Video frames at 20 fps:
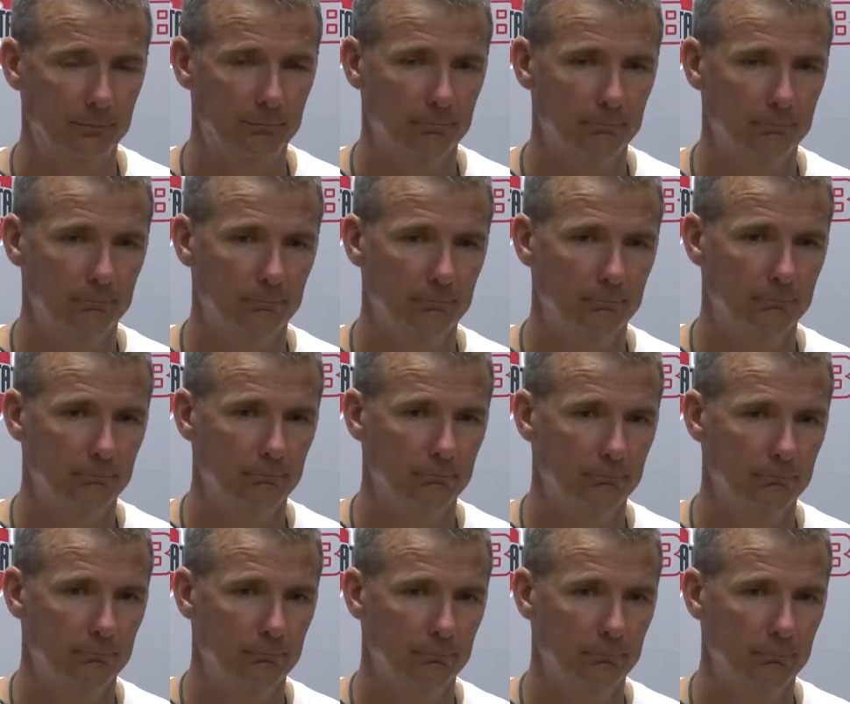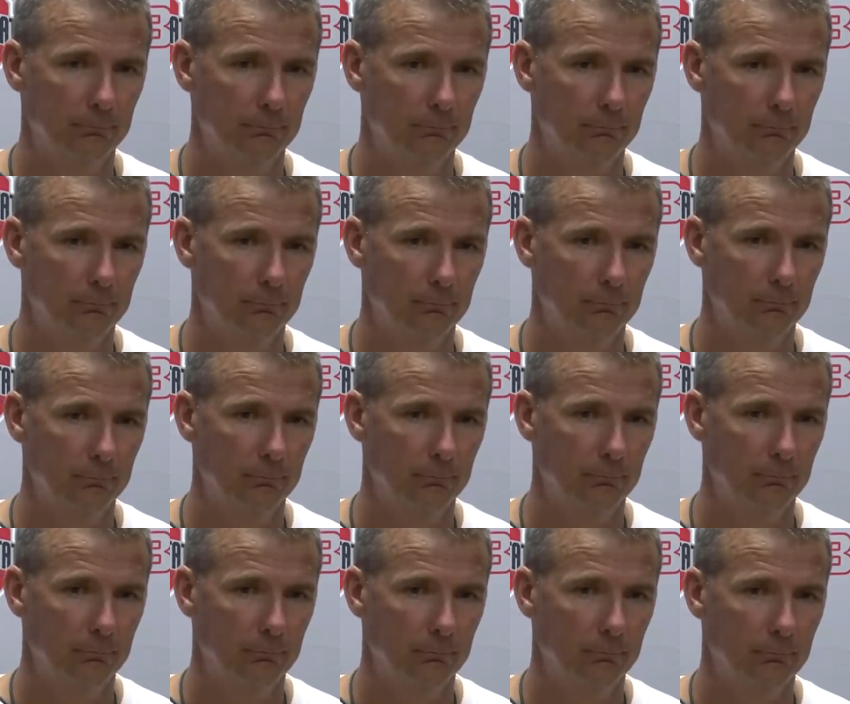Does your does your excitement? Are
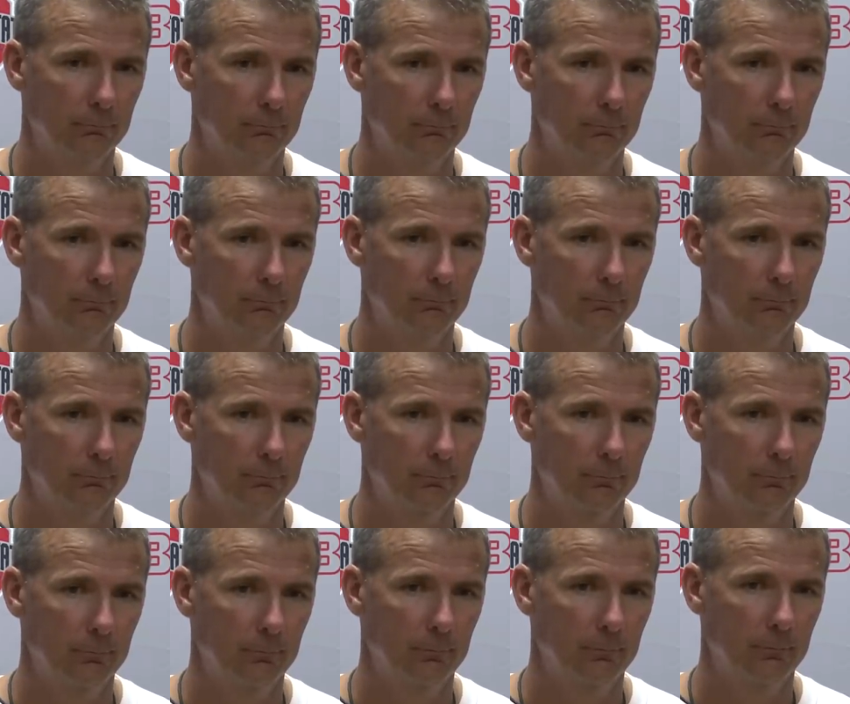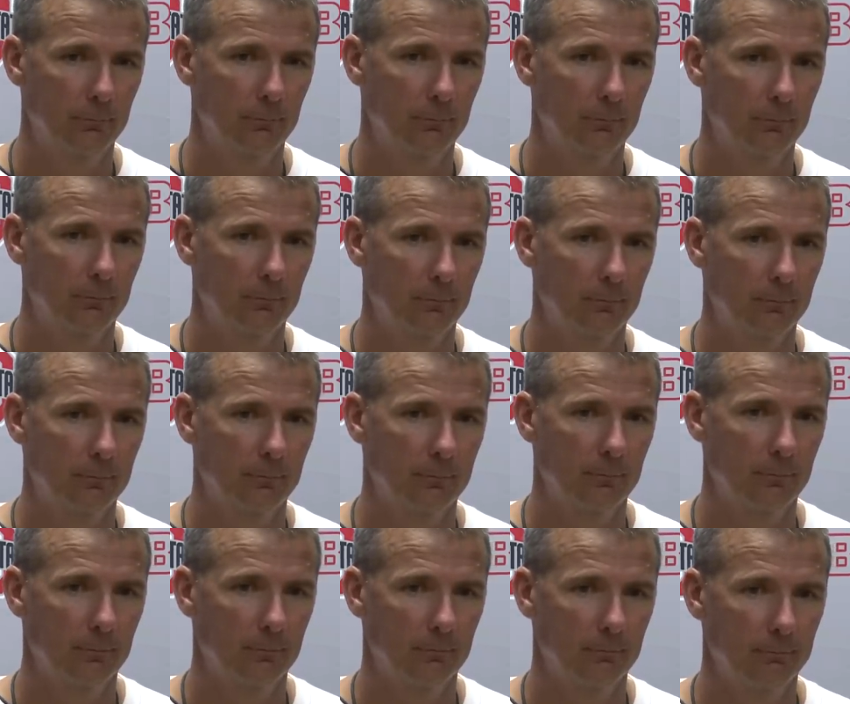you do you still get excited the first week
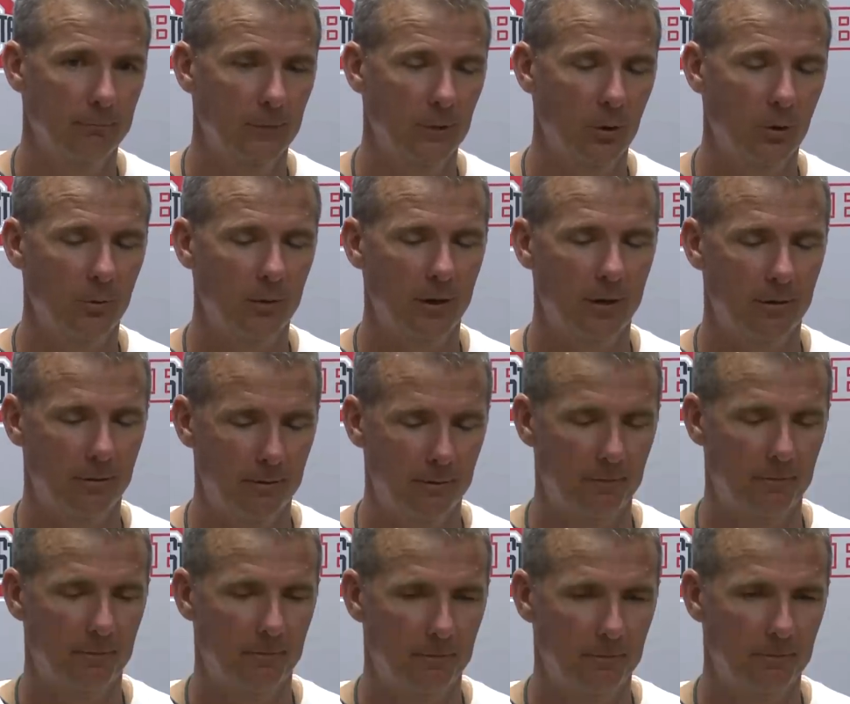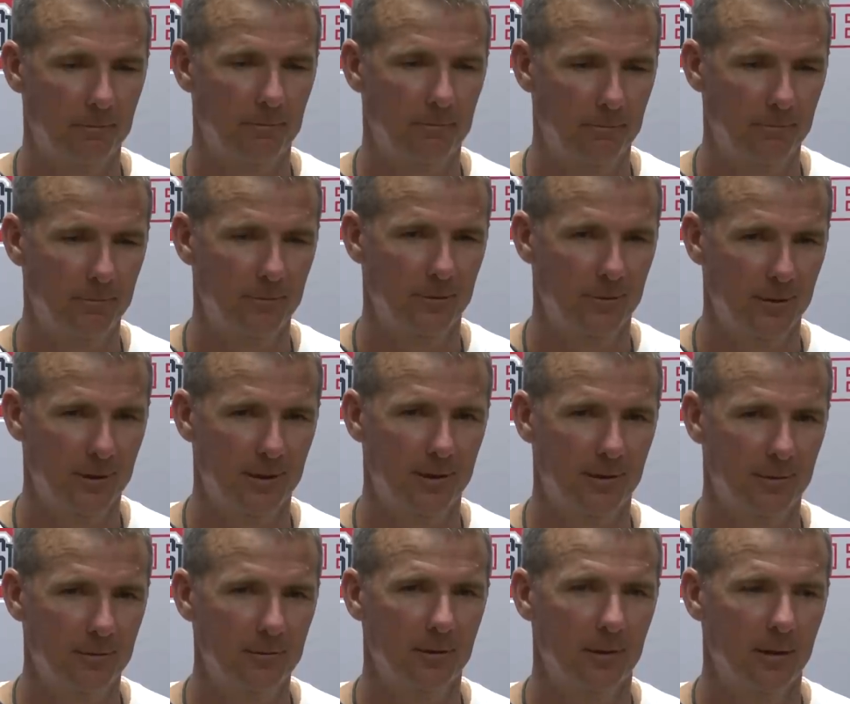like you did? Oh, yeah. Ten years ago or whatever.
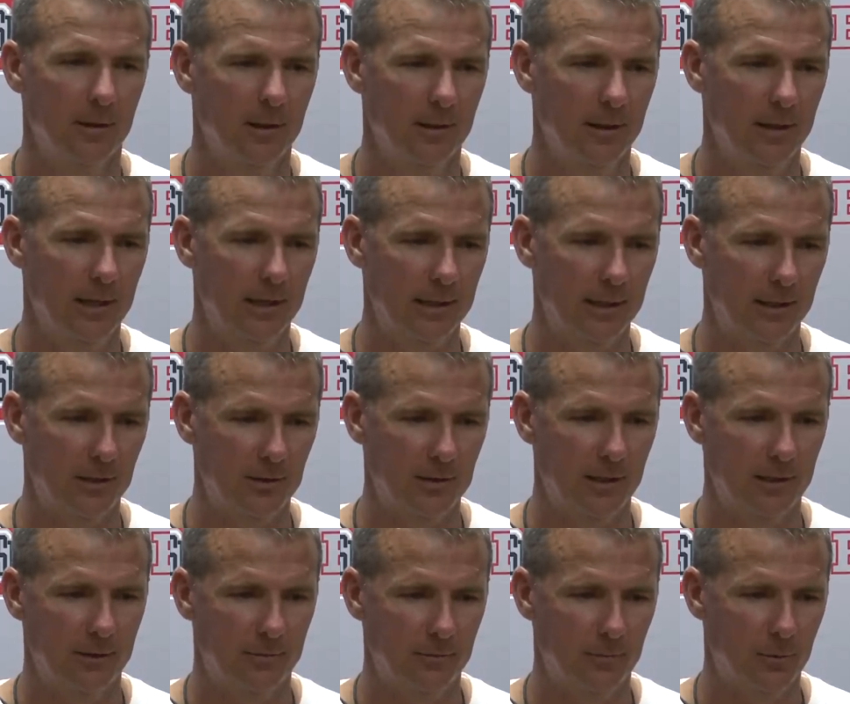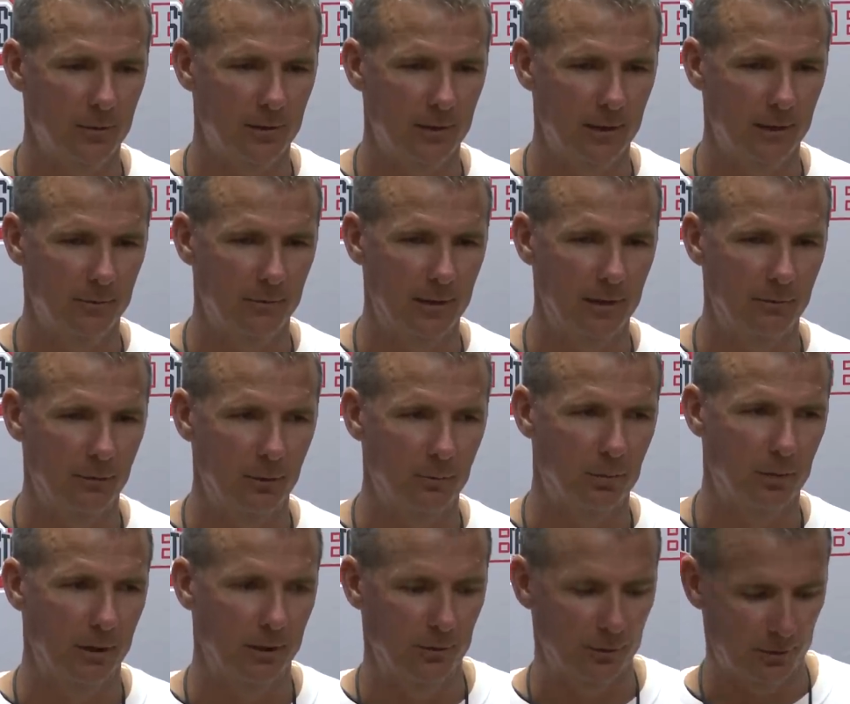Yeah yeah, I get excited if, once again if you have good
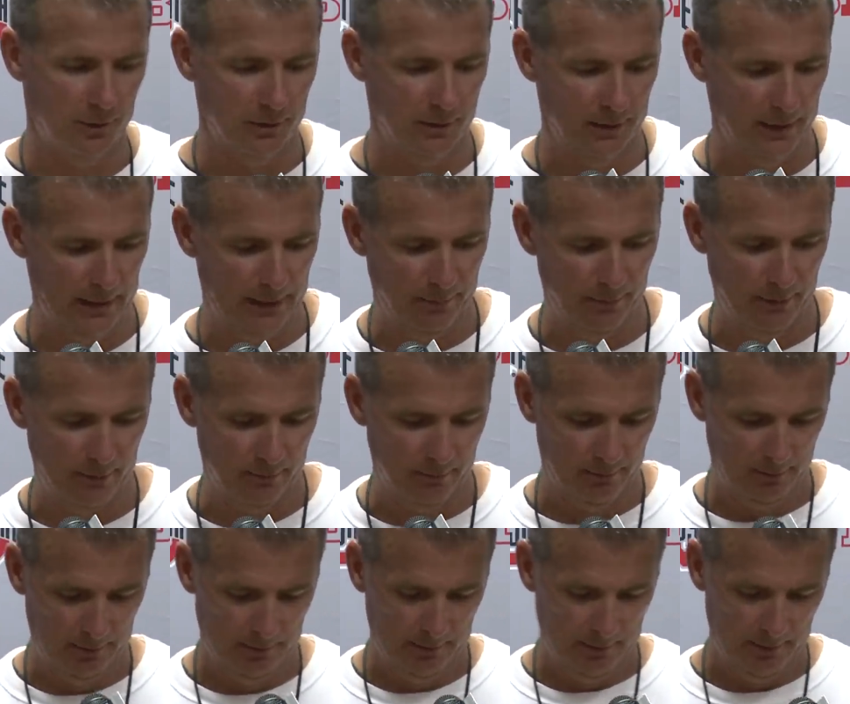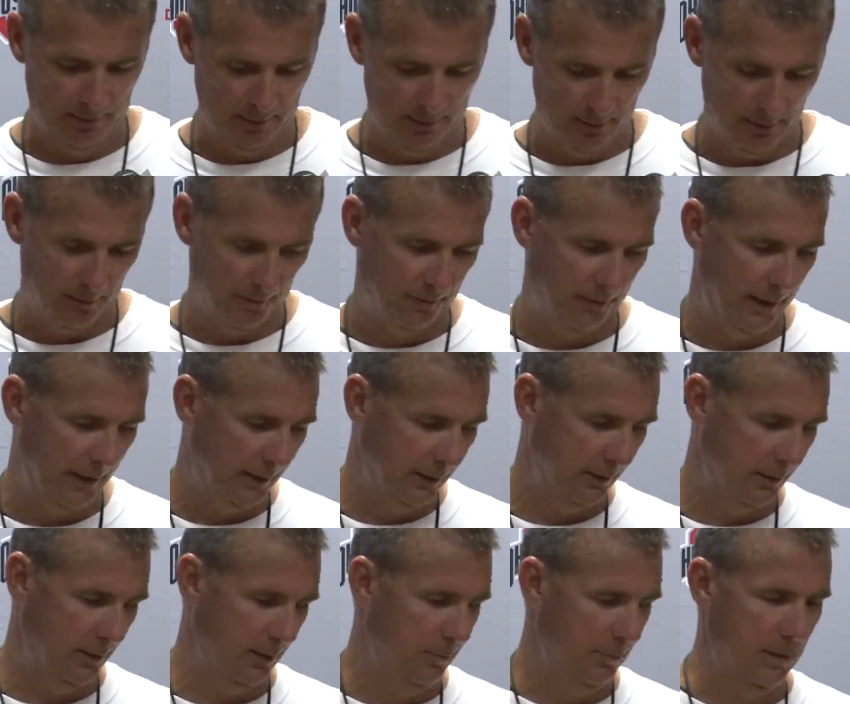players, good team, and I'll fake
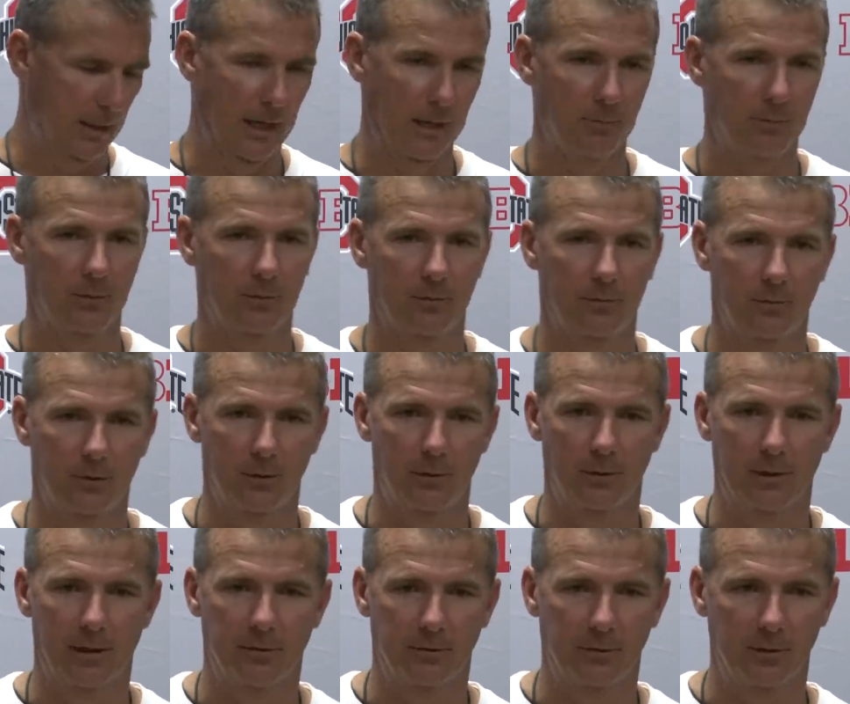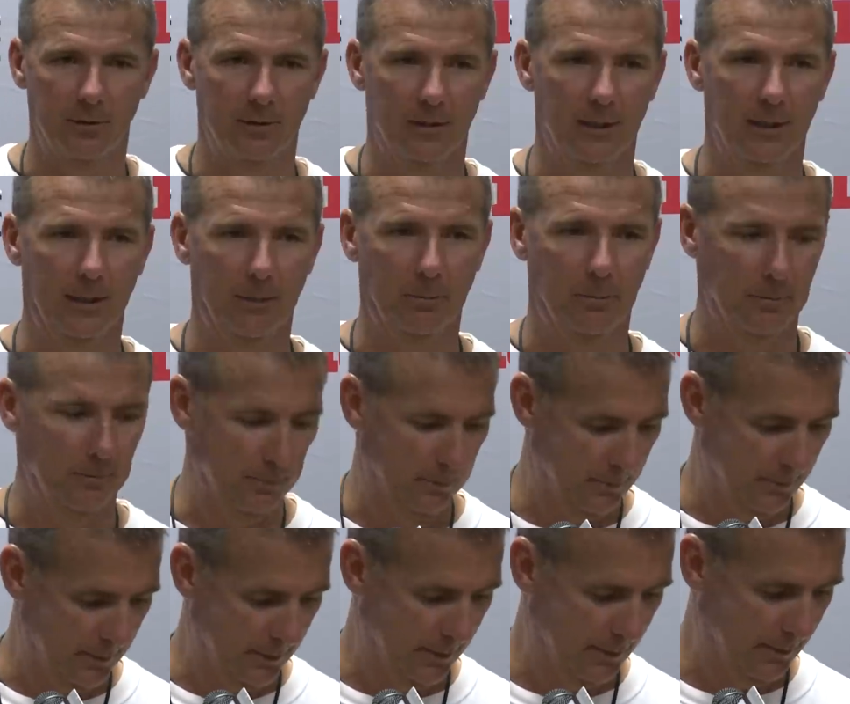it sometimes if we don't have a good team.
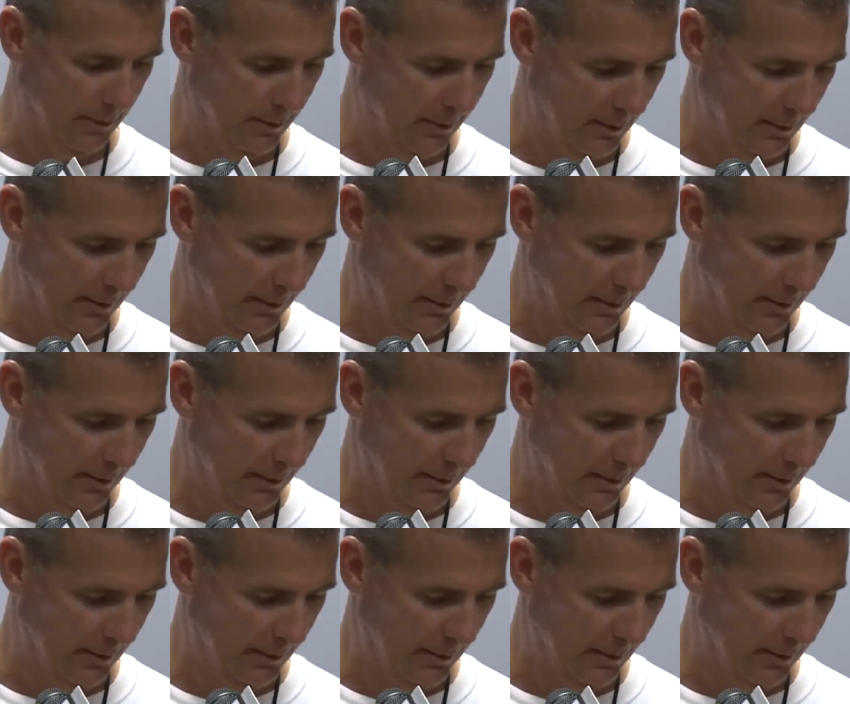Yeah.